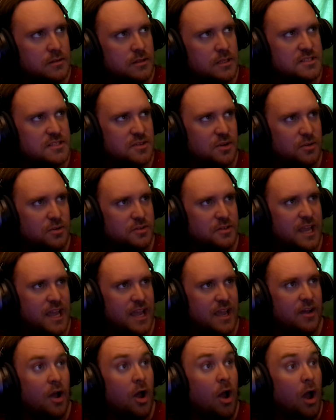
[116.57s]
This older
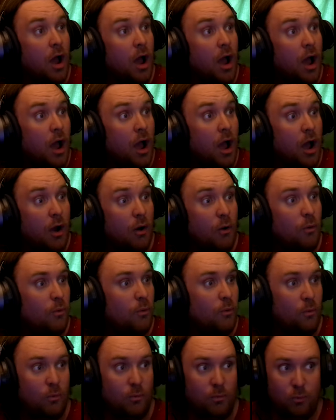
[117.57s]
cat.
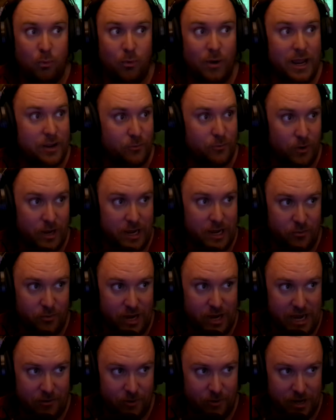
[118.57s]
Wait.
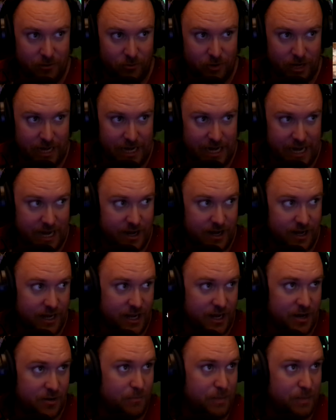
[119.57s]
Hang on.